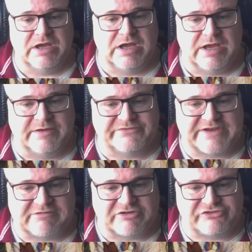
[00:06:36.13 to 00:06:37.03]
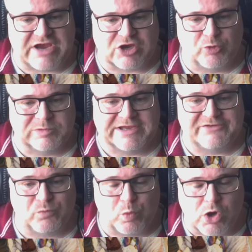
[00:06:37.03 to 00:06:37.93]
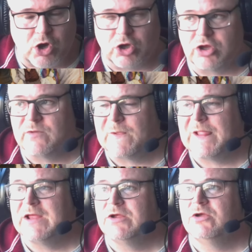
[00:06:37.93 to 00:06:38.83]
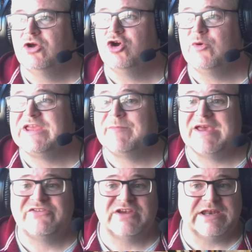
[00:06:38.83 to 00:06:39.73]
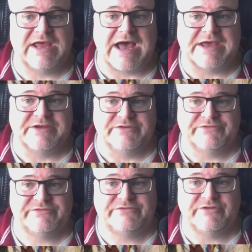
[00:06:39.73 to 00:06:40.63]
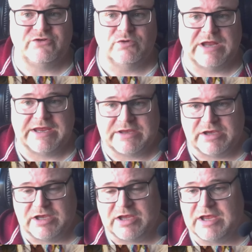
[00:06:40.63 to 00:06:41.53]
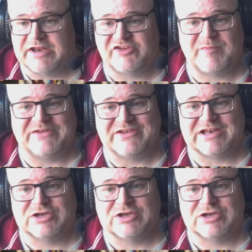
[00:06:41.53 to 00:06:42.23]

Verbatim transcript: Uh, Sarah Chang, who plays Wong, who he basically hires to do like a, uh, an Inspector